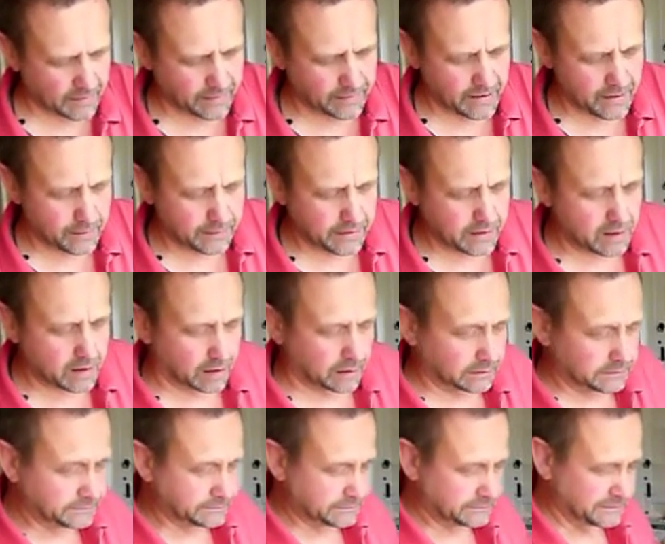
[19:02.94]
there we are.
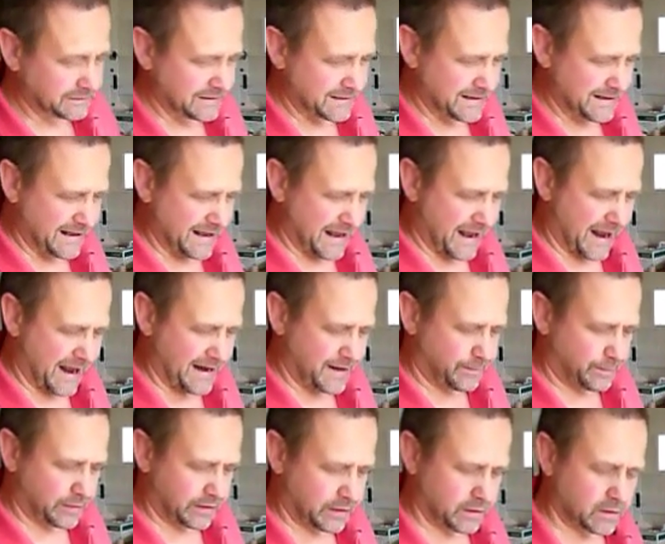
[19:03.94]

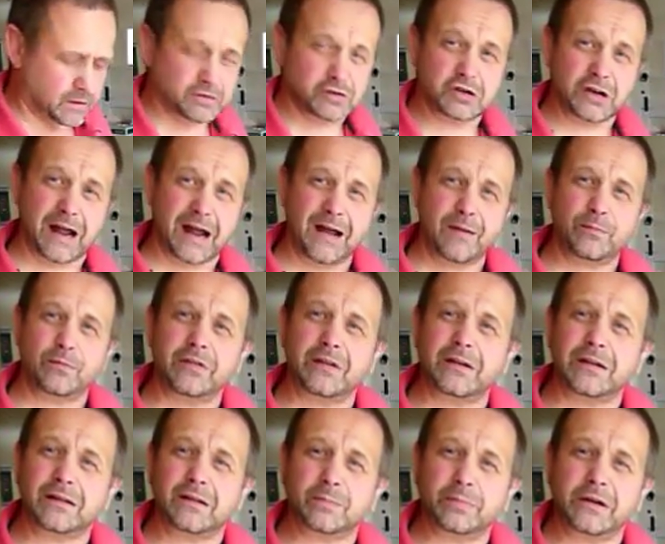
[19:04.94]
Apricot jam with a
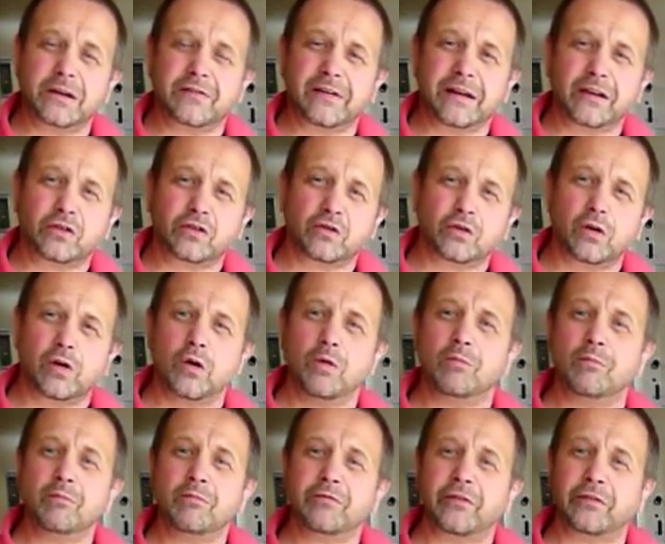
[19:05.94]
little bit of extra
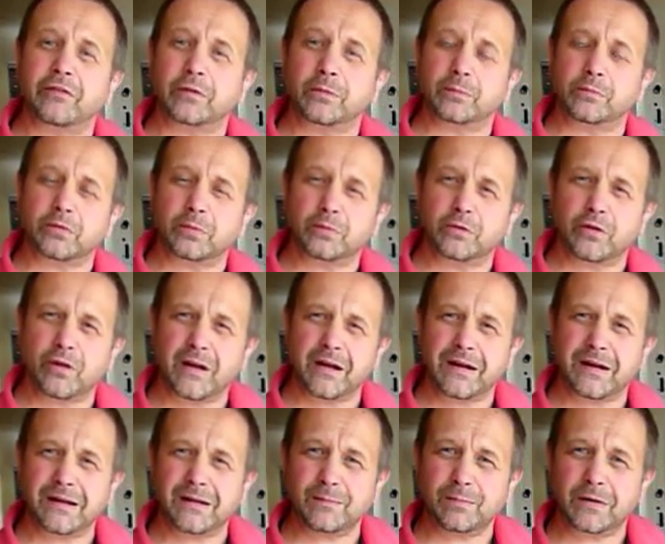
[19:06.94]
oomph from some
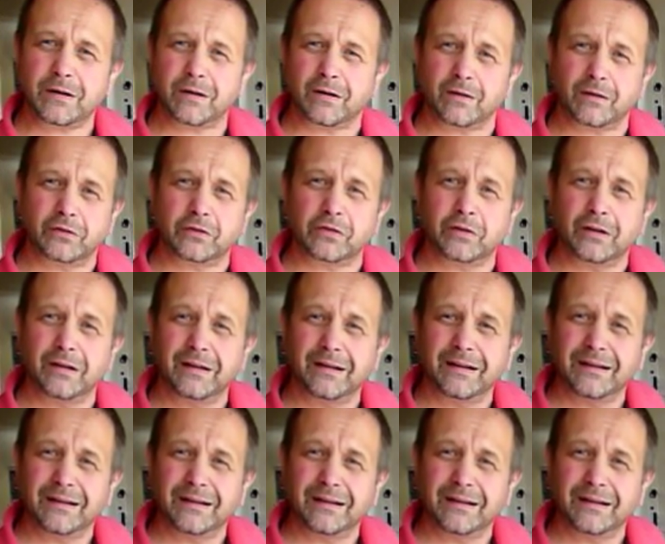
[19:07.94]
dried apricots.